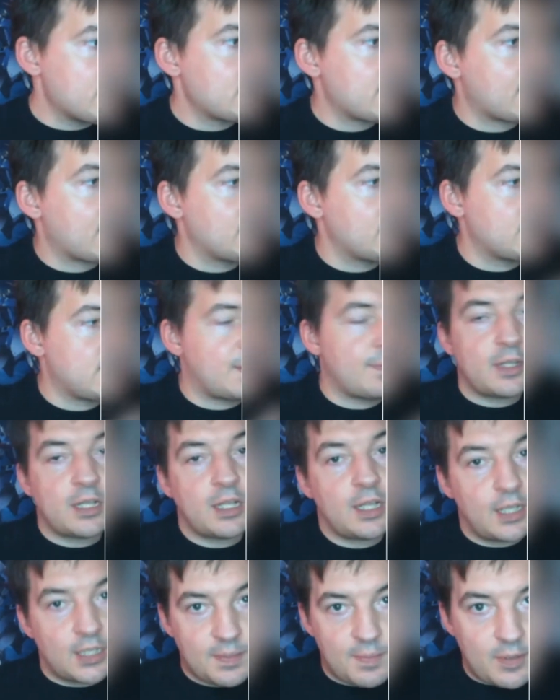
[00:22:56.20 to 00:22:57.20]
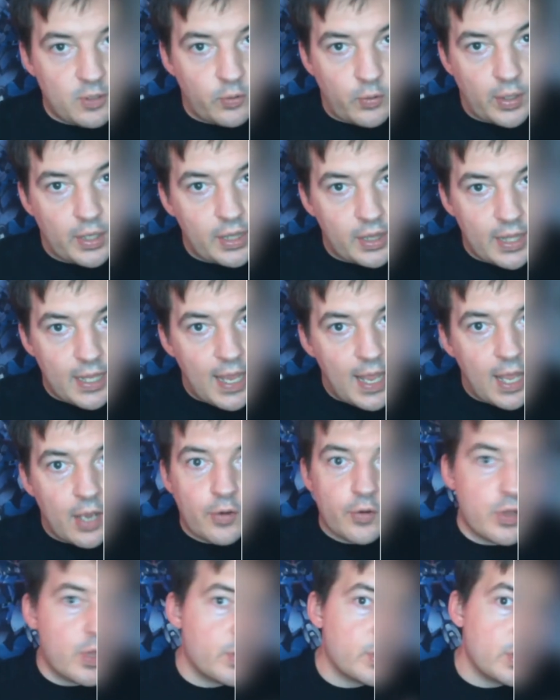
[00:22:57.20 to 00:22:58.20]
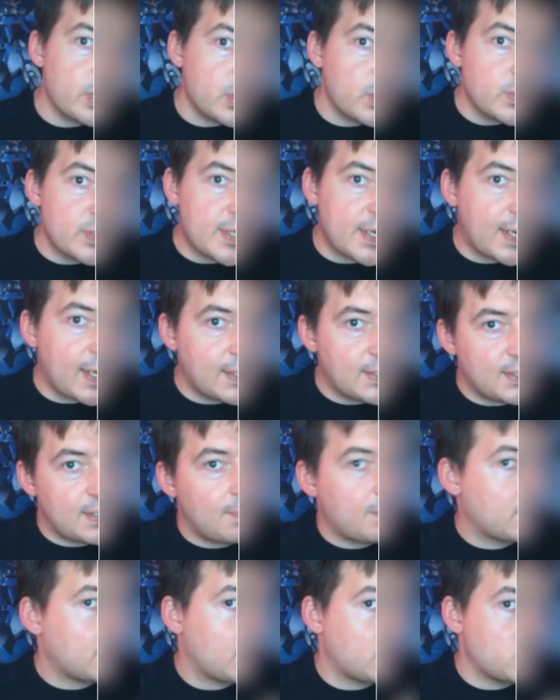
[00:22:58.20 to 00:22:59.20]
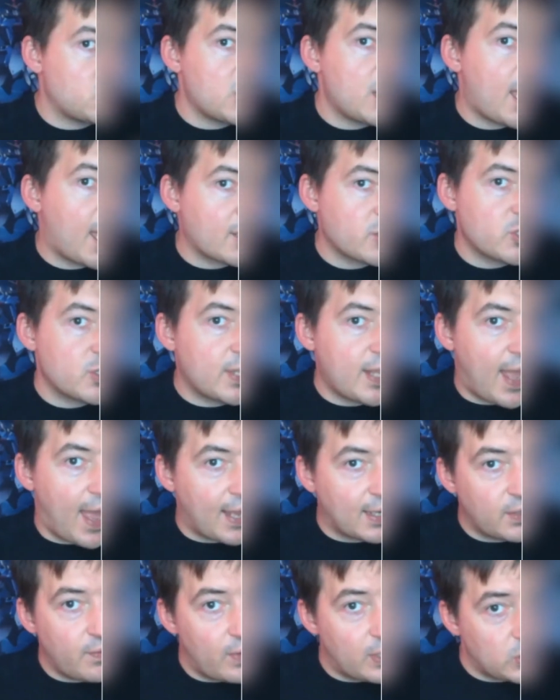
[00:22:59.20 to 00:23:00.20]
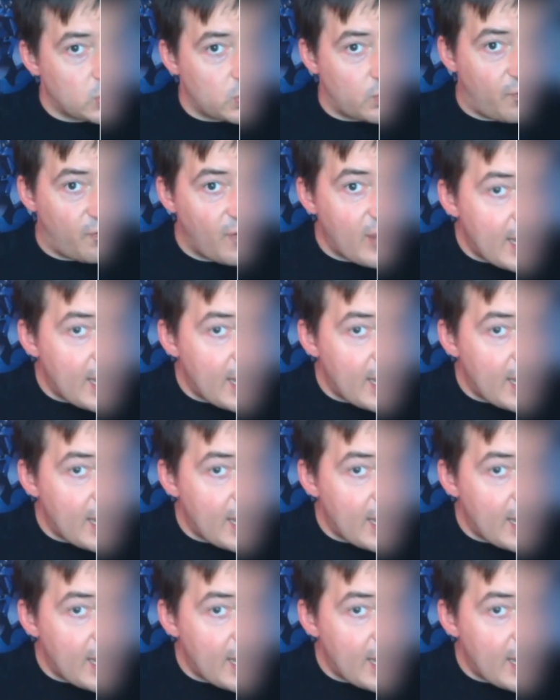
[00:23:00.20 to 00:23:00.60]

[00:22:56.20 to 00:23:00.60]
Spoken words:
against something that's been critically hit, or you can use it against something that she actually activates her feat